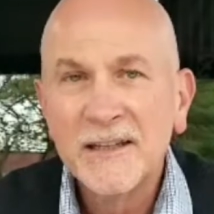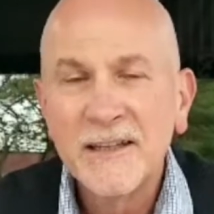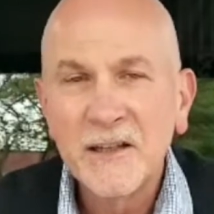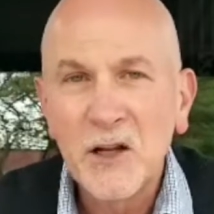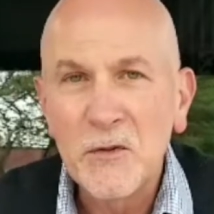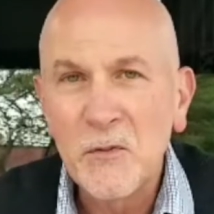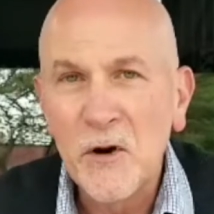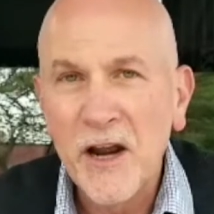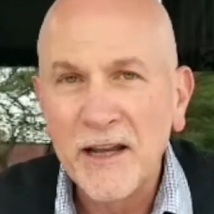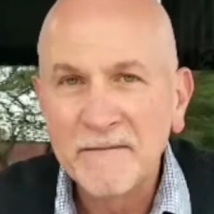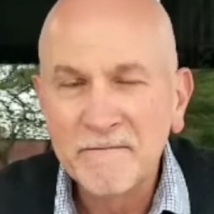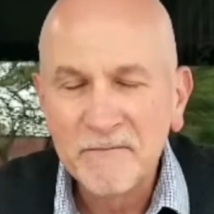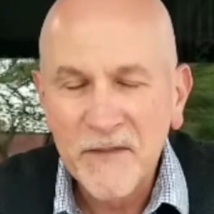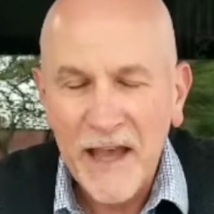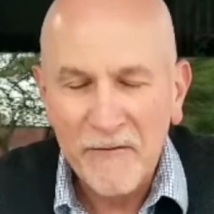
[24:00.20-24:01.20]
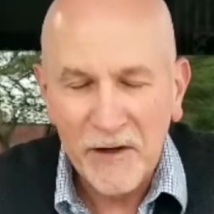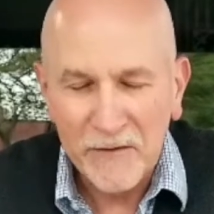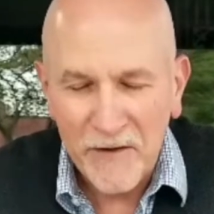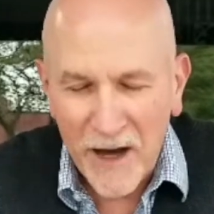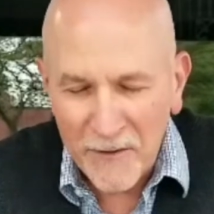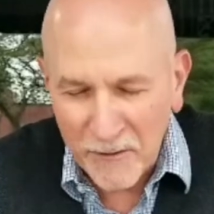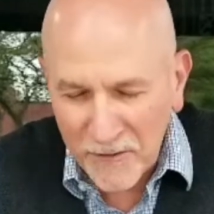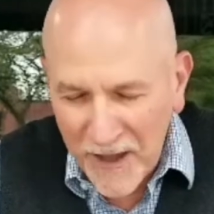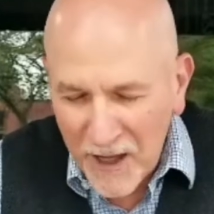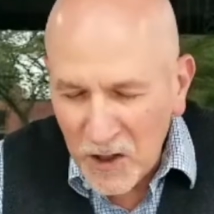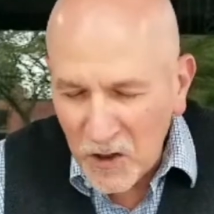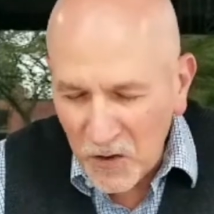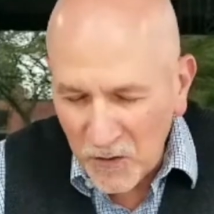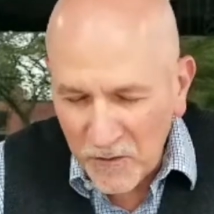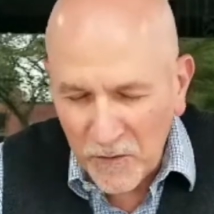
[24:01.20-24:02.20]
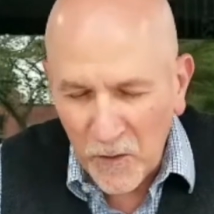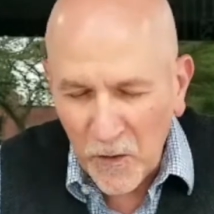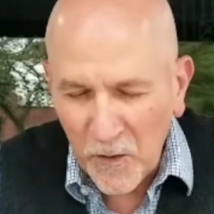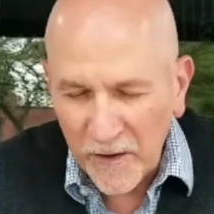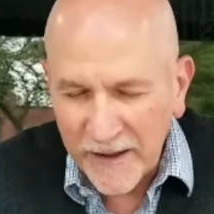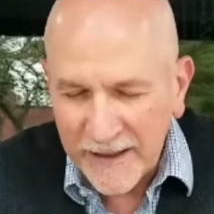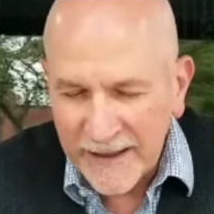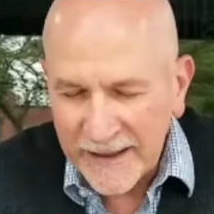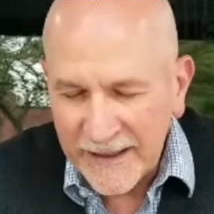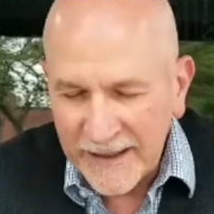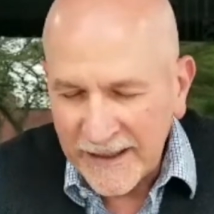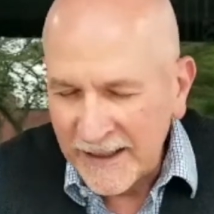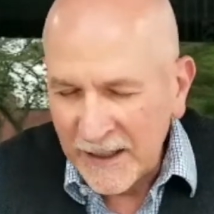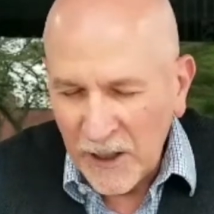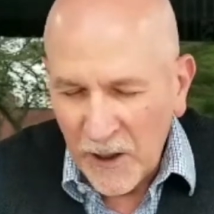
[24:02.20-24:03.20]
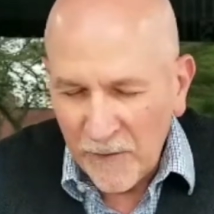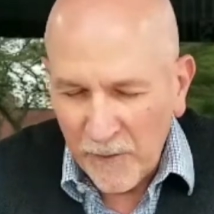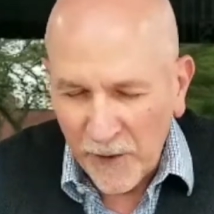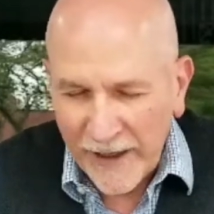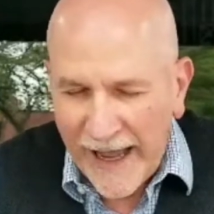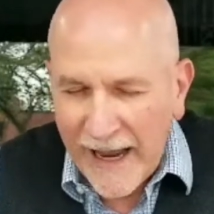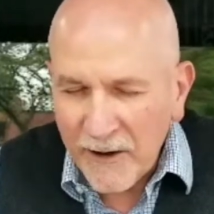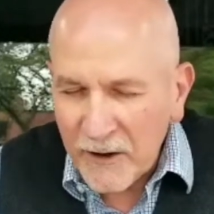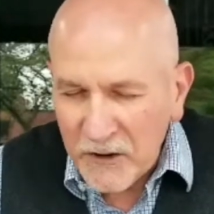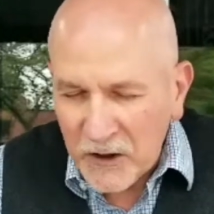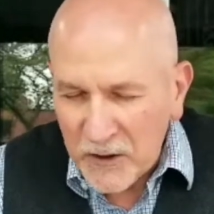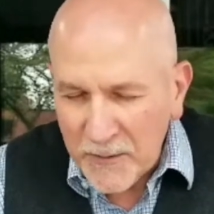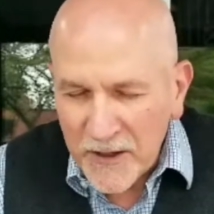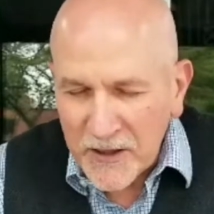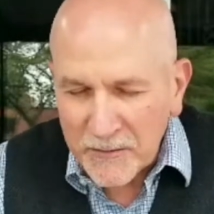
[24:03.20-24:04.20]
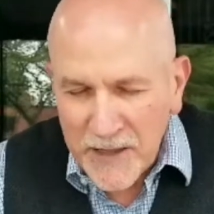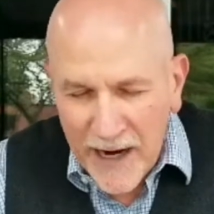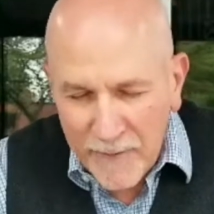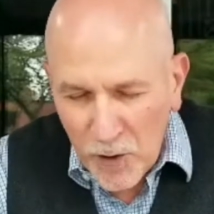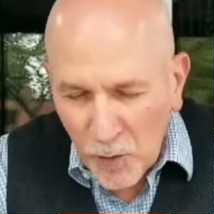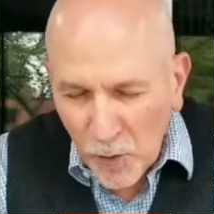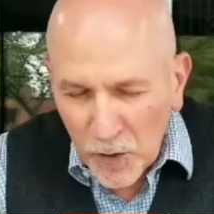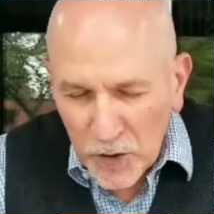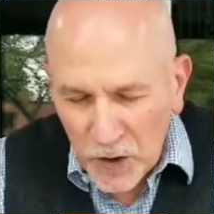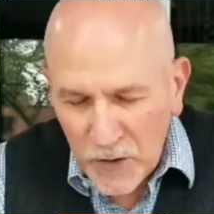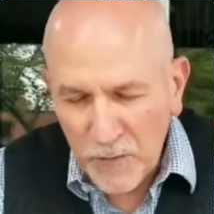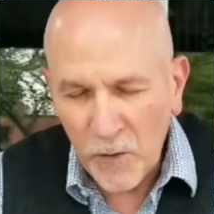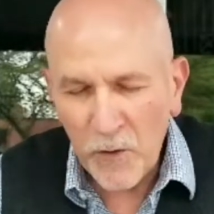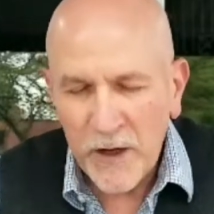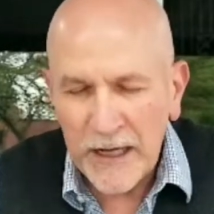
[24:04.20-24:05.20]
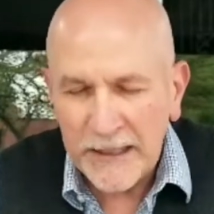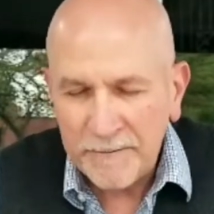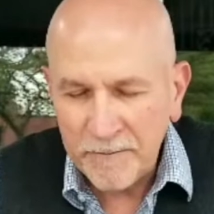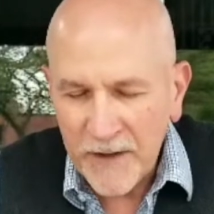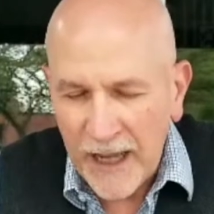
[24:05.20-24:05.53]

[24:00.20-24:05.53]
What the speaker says: Let's pray. Heavenly Father, thank you for allowing us to spend some time in your word this morning.